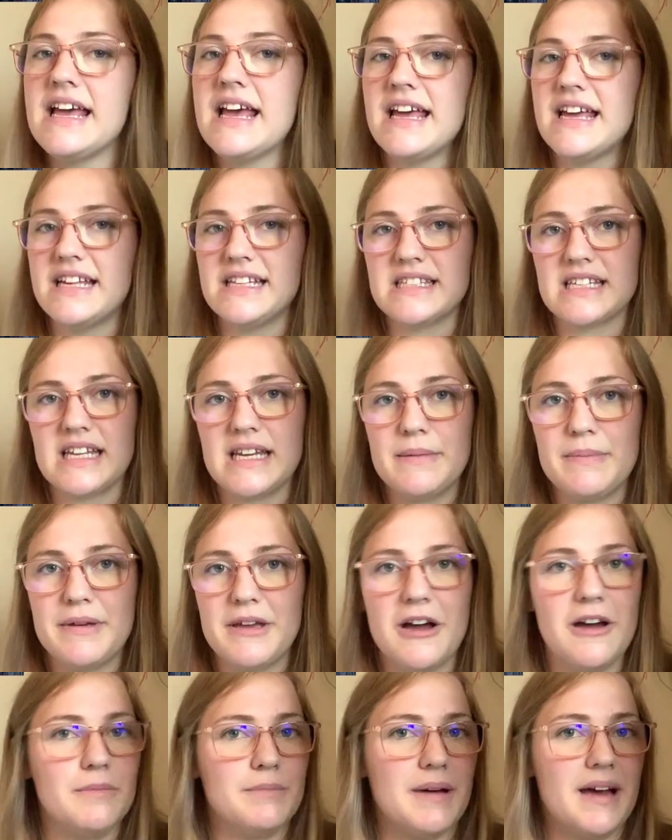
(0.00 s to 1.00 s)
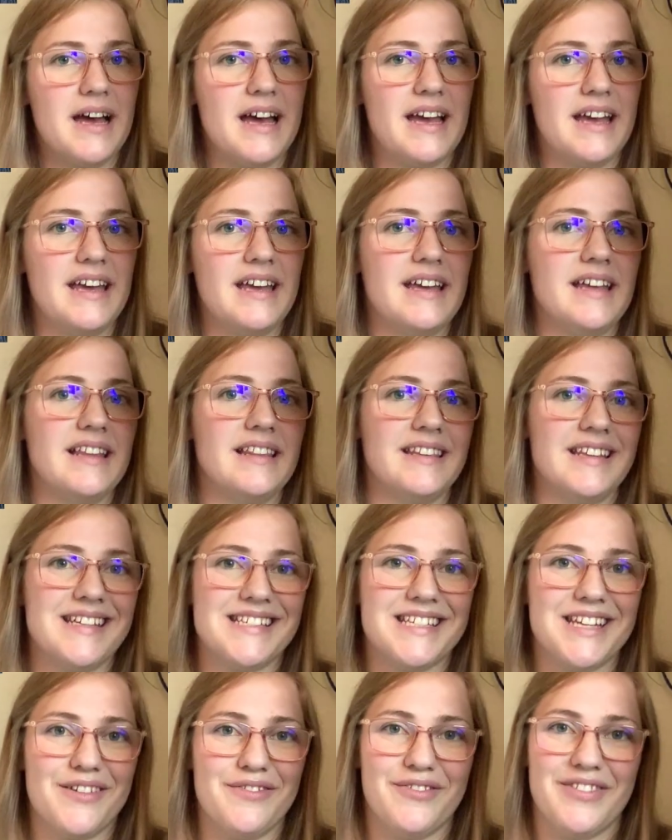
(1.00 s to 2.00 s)
It's gonna be on my
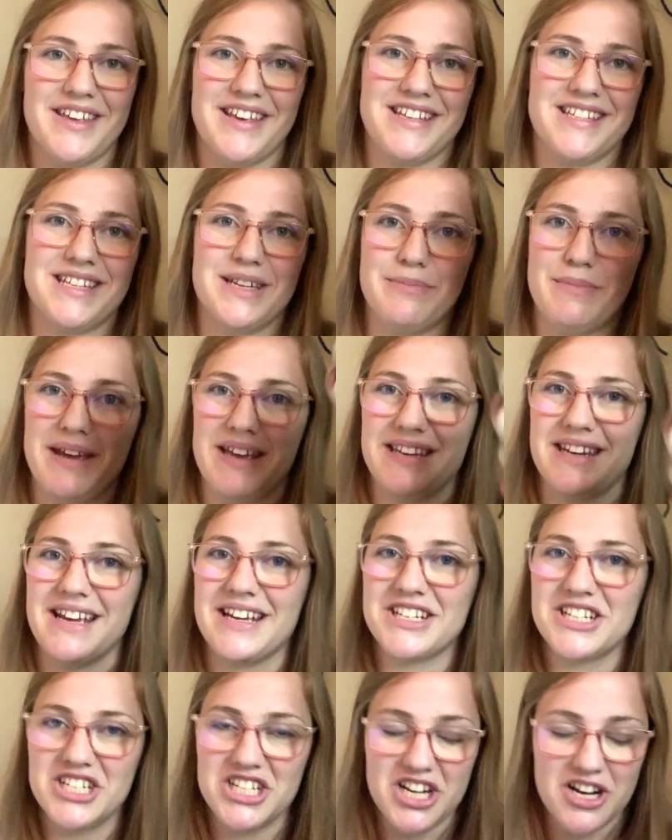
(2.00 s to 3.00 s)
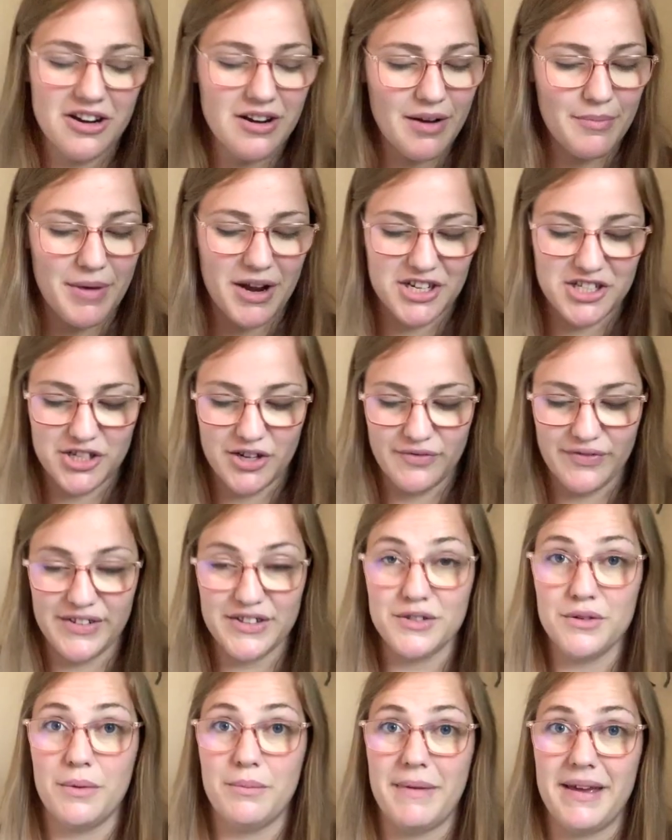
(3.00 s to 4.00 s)
list of things to make next year. I'm not sure if I'll
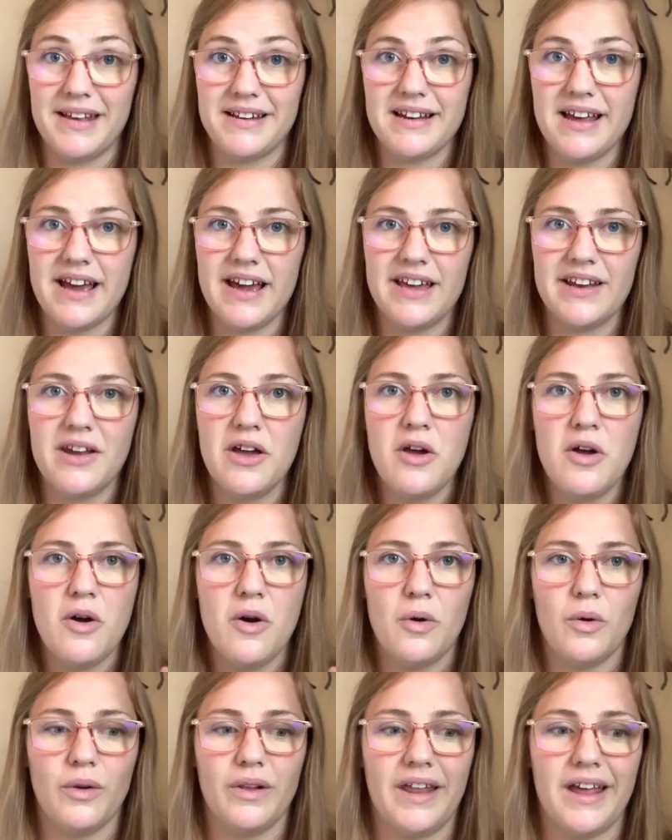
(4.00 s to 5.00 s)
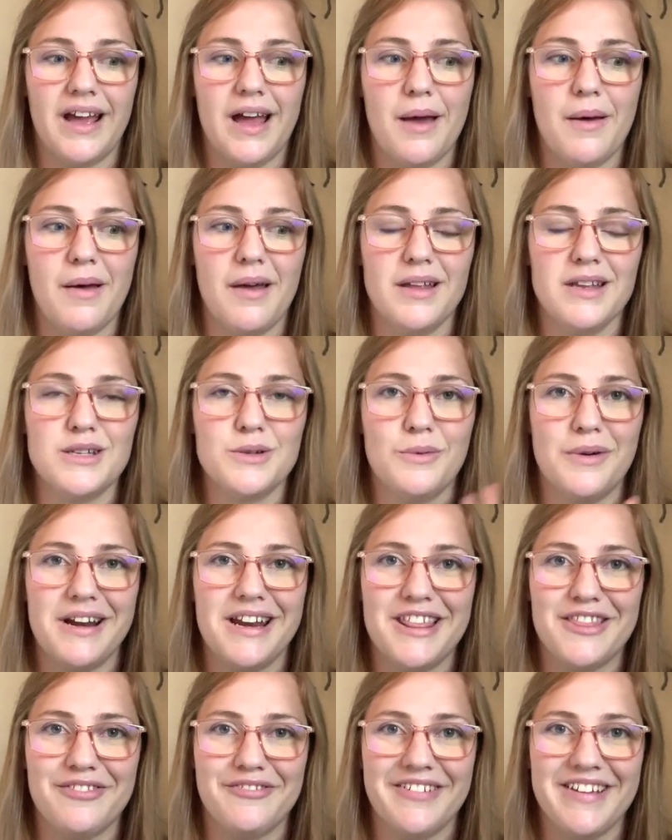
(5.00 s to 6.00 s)
do a make nine or like a
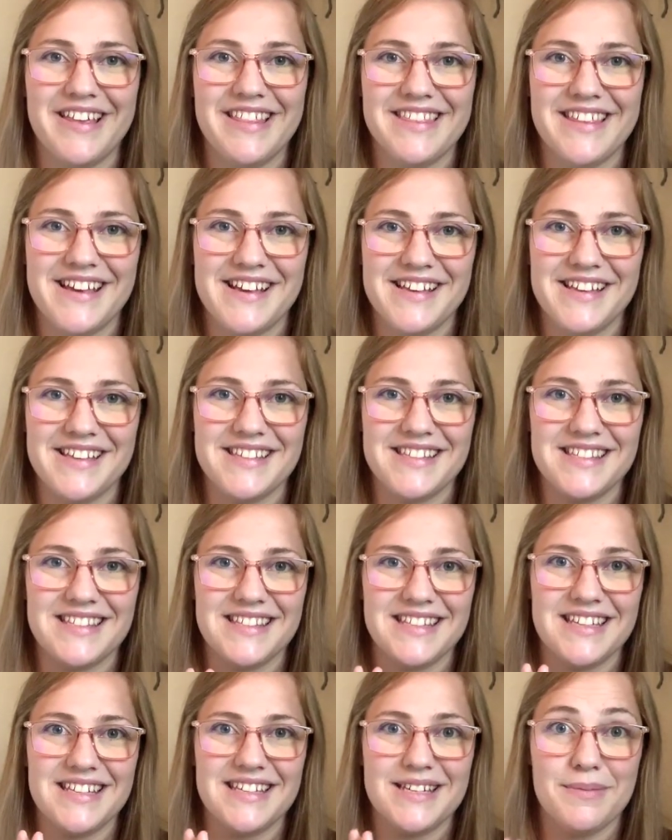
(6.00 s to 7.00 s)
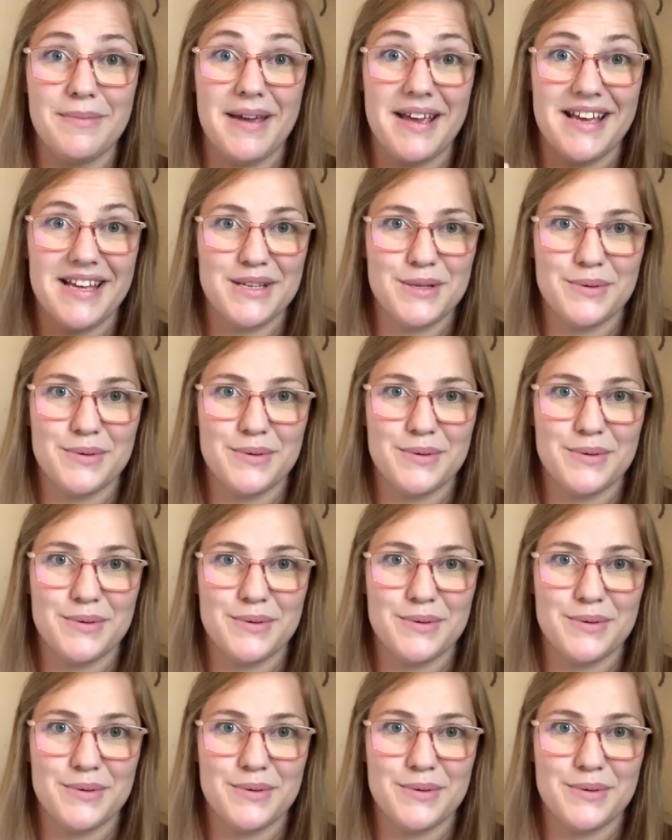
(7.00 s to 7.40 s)
23 things to make in